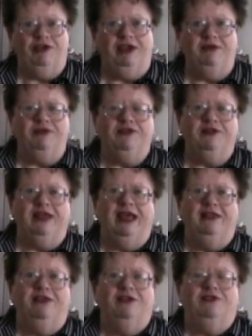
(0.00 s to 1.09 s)
He was
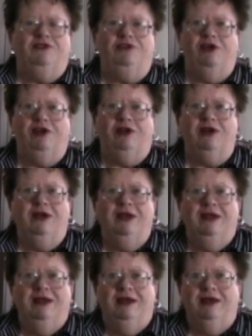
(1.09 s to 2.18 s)
glad that his daughter
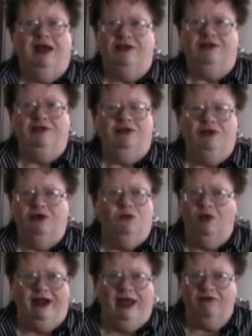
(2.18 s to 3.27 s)
got to learn
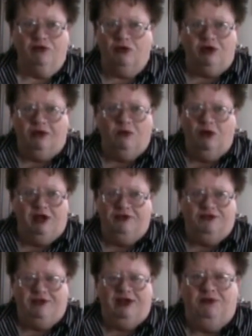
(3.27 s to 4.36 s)
whatever it
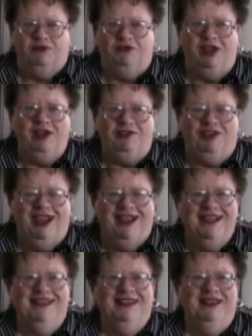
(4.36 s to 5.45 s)
was that was
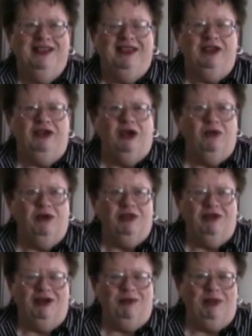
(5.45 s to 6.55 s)
teaching,
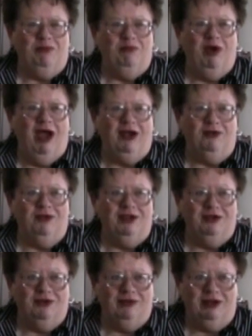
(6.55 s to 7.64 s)
whether it had been pottery
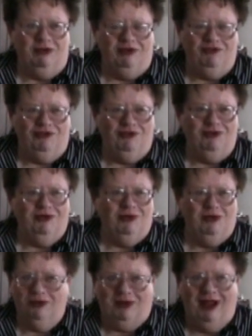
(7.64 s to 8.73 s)
or literature
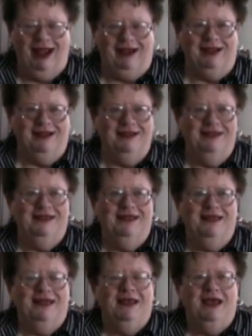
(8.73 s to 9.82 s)
or riding.
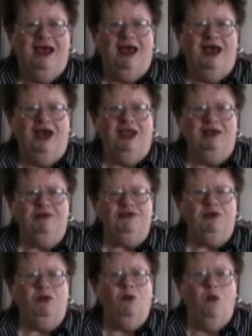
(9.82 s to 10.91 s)
He was
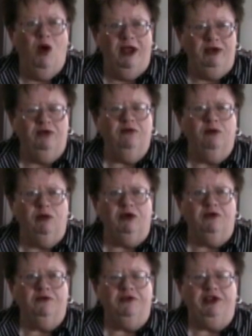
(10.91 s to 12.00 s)
a wonderful,
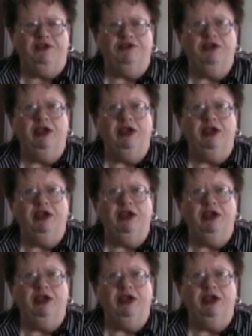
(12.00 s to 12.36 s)
wonderful teacher.